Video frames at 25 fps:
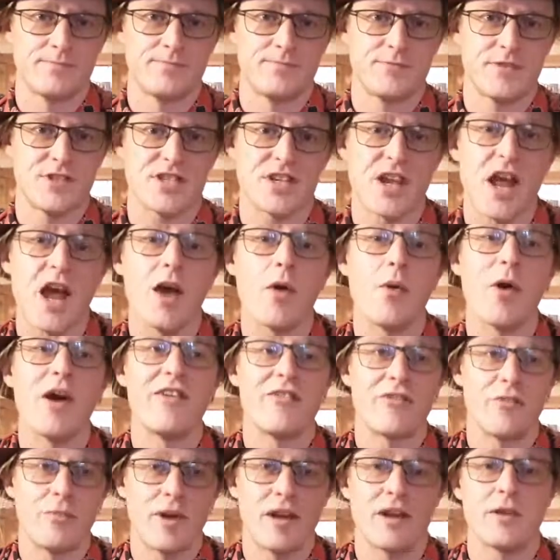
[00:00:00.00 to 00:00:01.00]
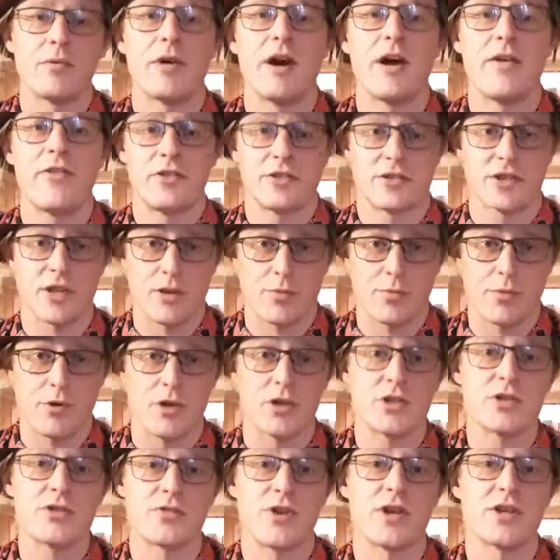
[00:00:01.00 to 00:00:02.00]
Stay away from anywhere that's going to put a
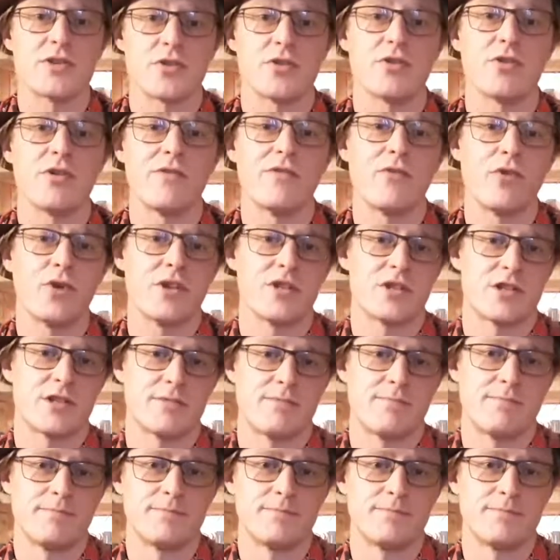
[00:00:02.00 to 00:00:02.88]
stress on your voice.